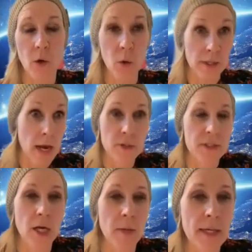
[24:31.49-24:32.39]
or now
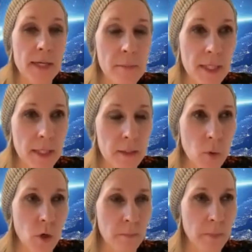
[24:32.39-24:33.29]
it's not a pandemic
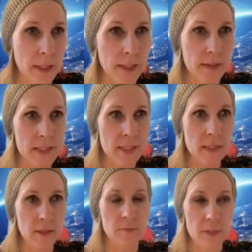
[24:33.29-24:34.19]
anymore, but like it's
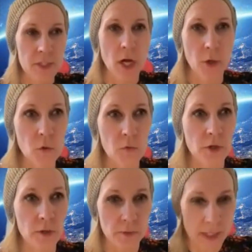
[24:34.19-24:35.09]
not
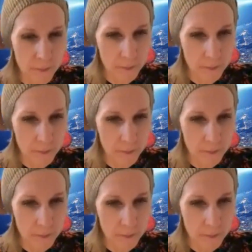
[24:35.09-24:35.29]
over, right?